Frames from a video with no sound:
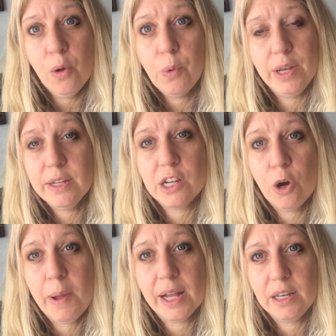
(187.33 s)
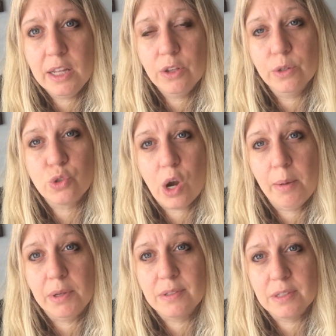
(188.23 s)
We need to go back and heal those
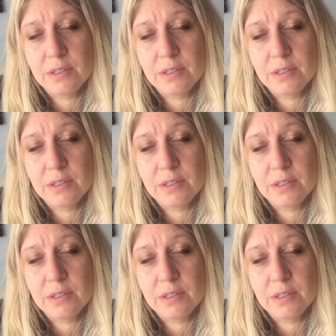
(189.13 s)
traumas.